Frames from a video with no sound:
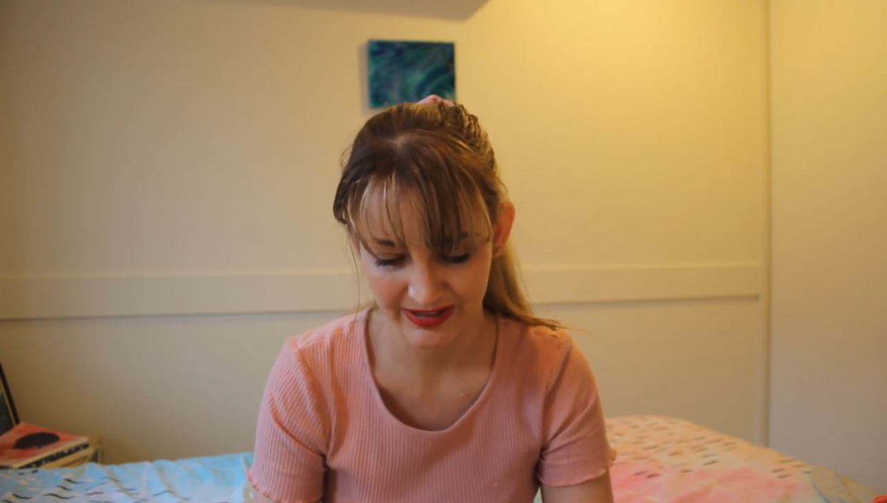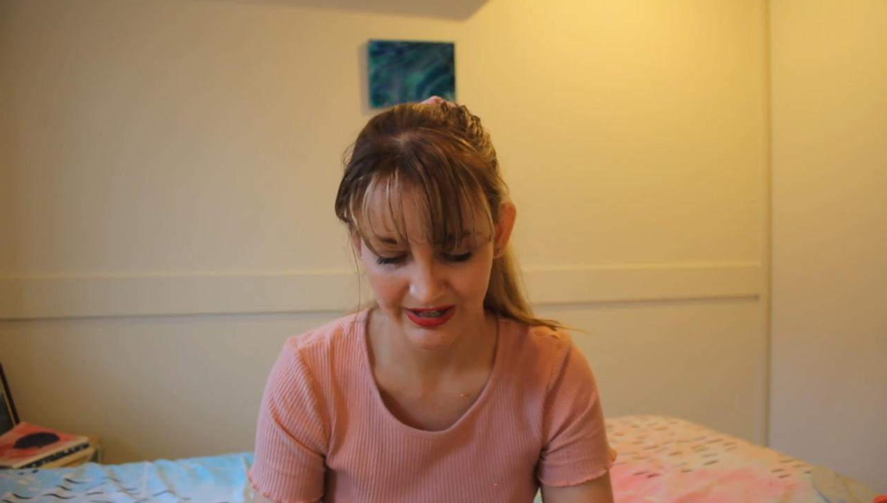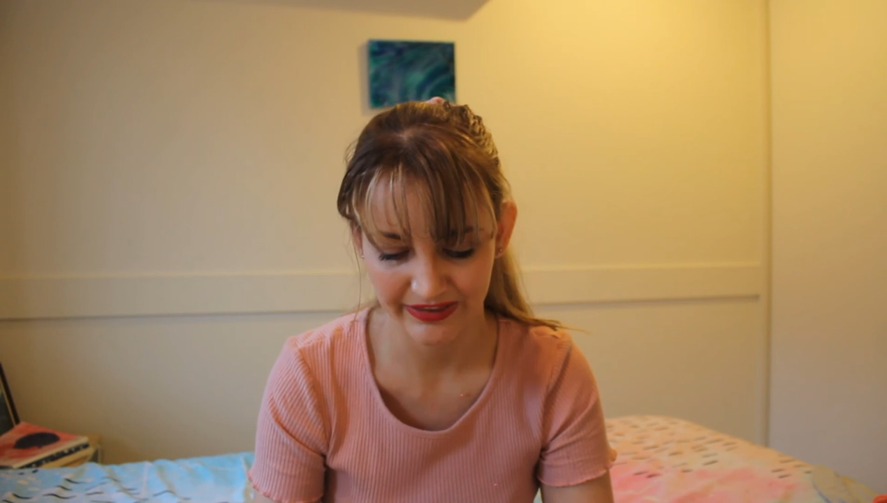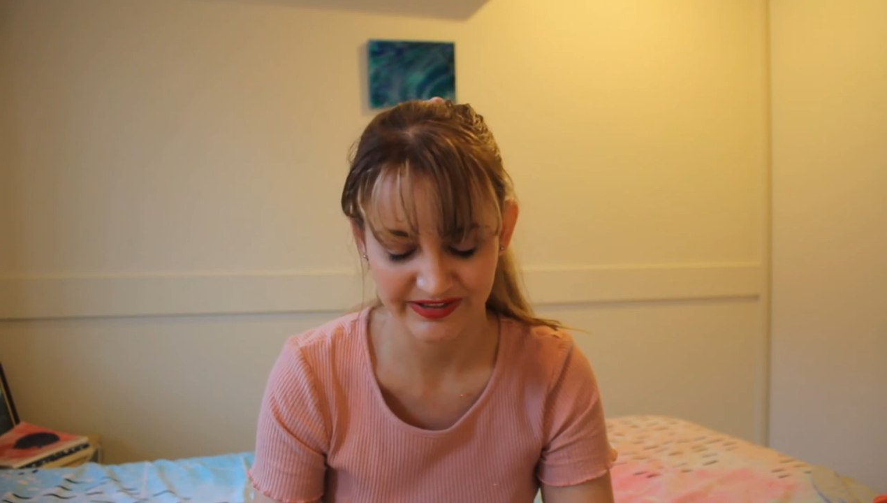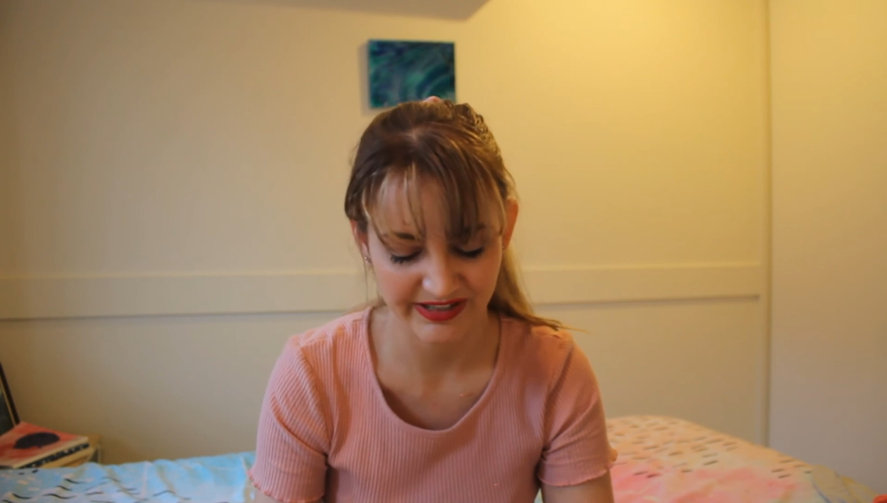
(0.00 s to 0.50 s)

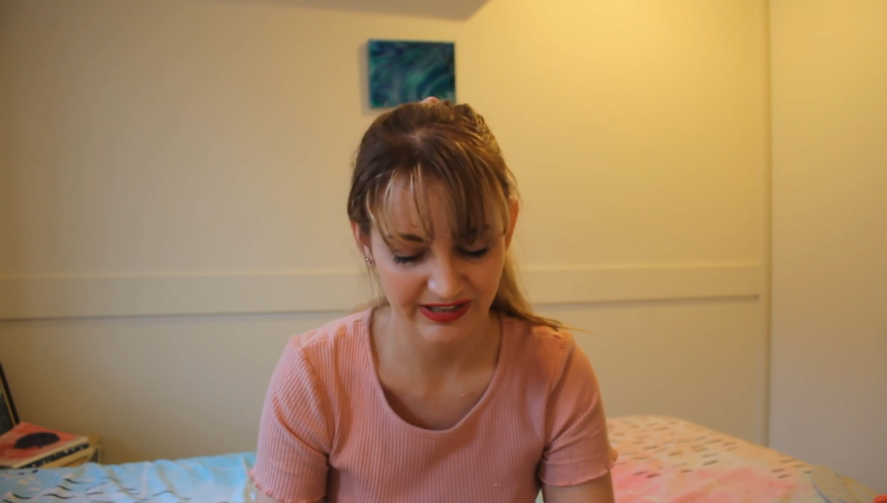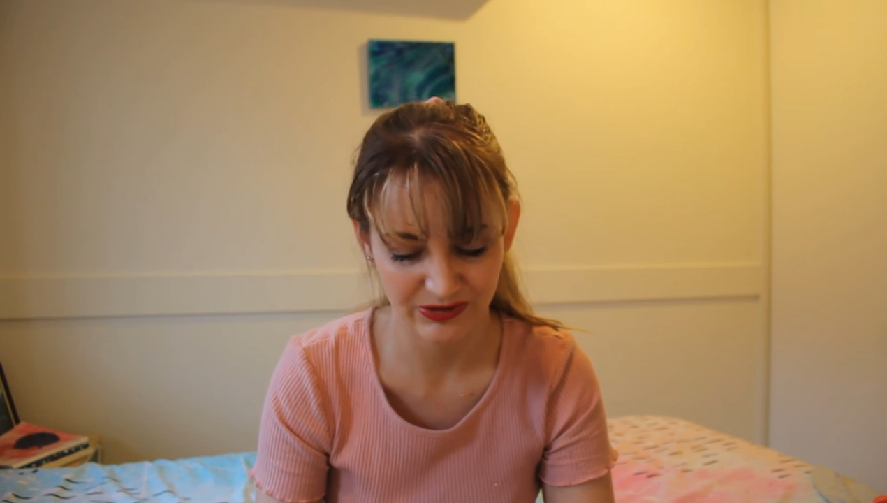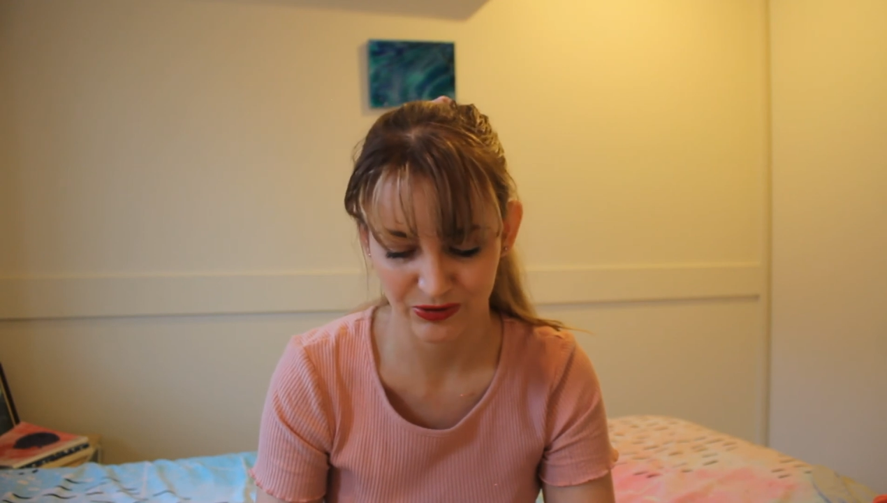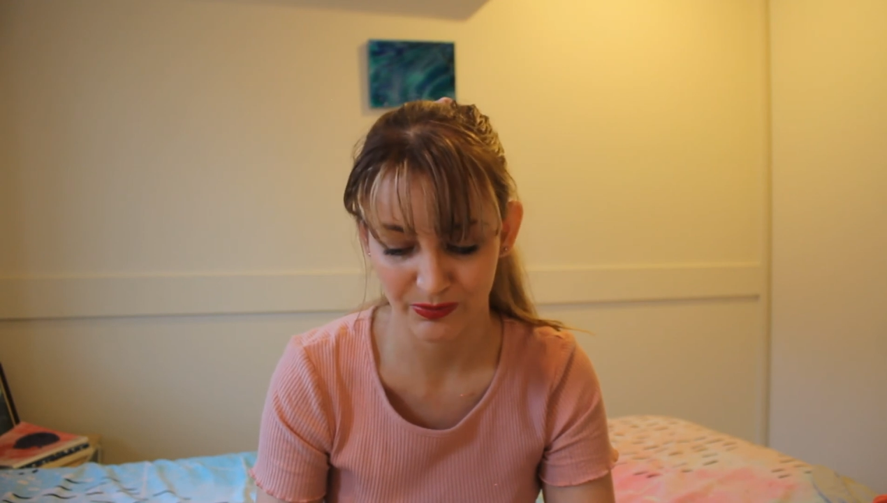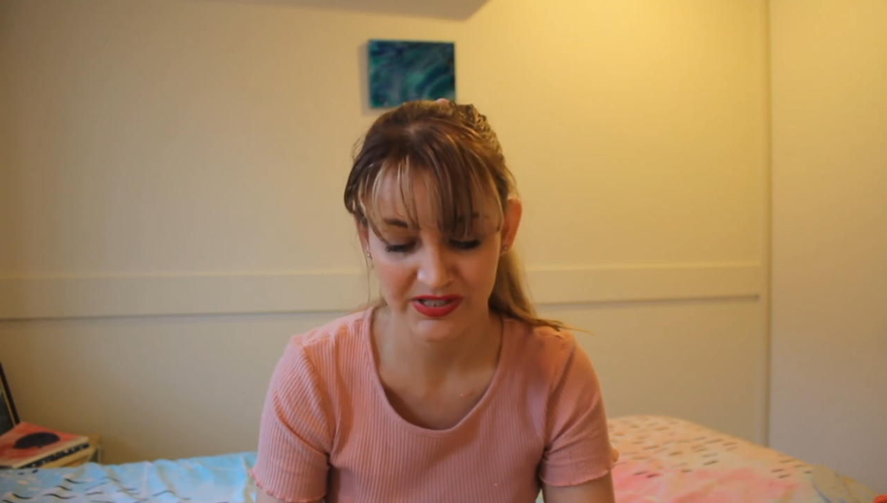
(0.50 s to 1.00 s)
and the second
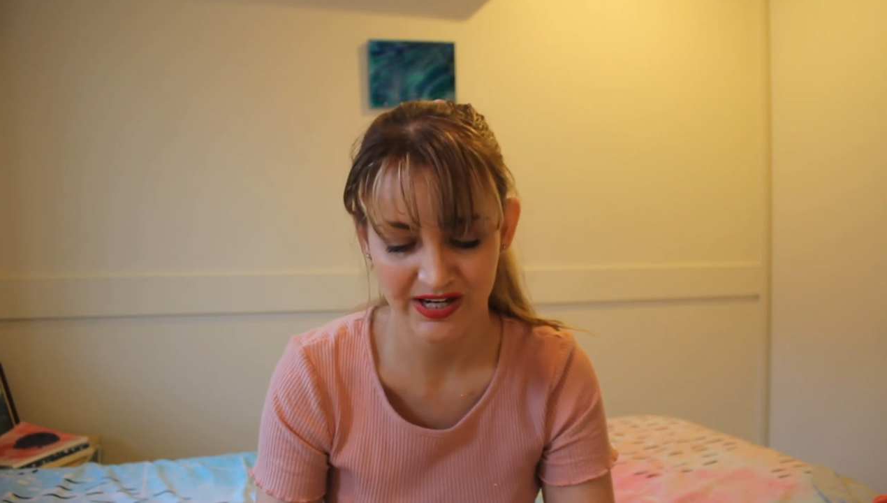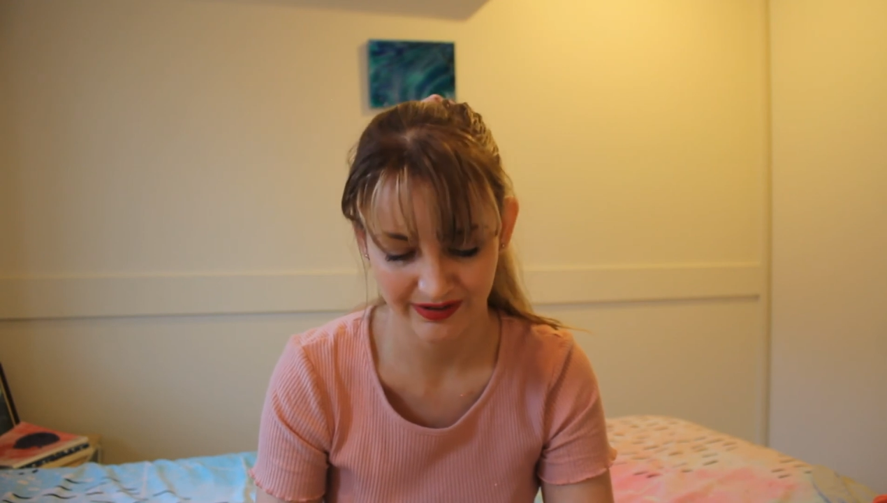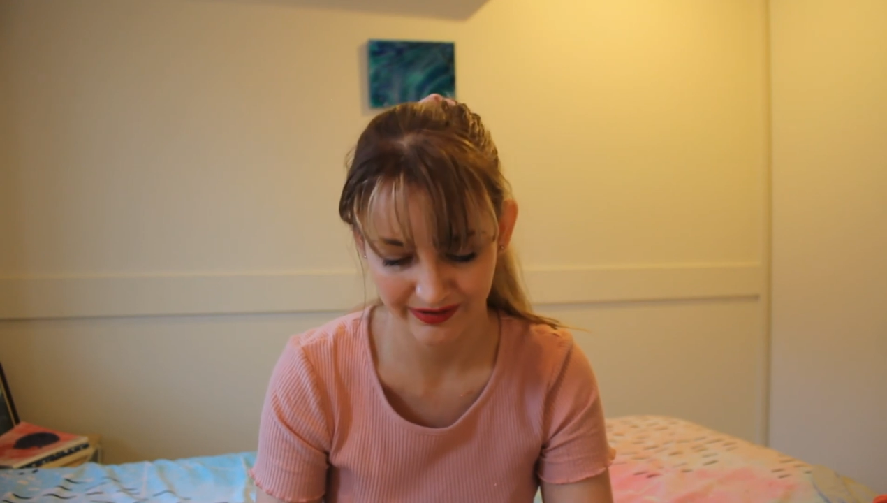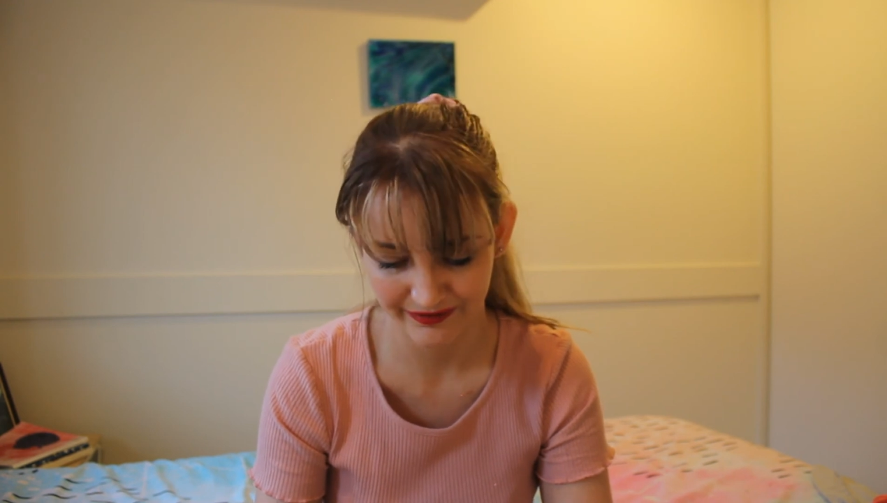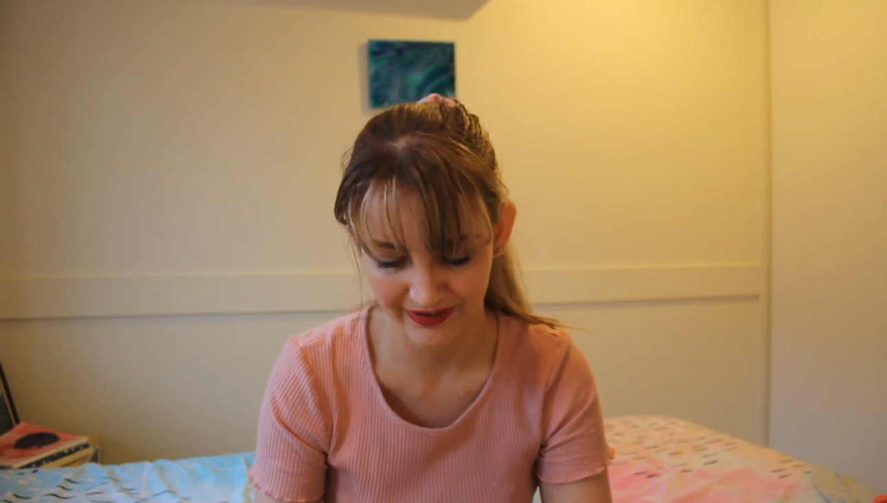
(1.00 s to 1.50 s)
2 were
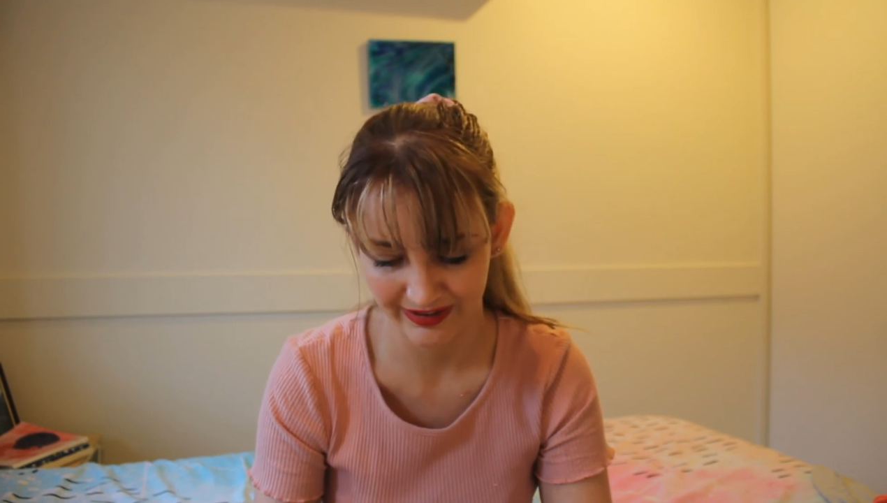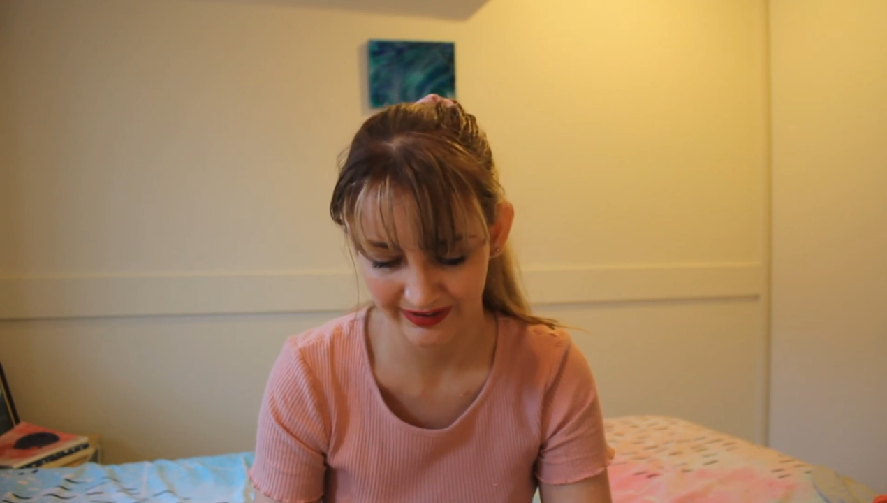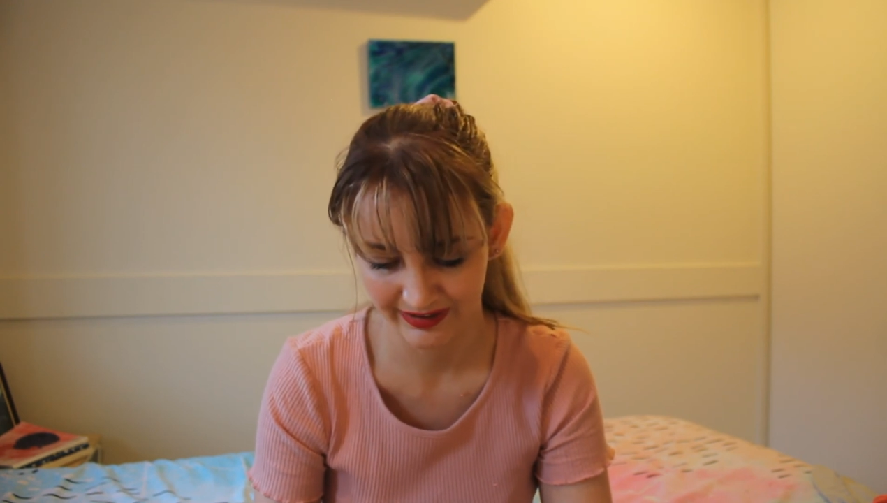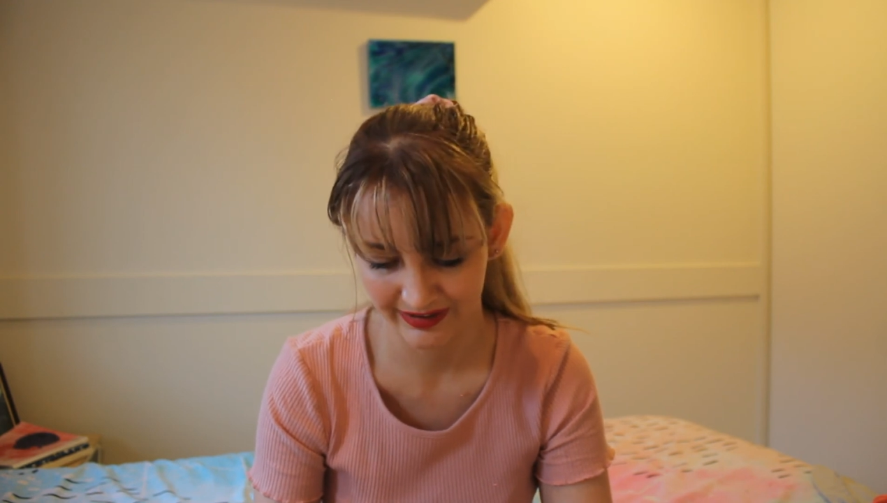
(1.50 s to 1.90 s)
terrifying.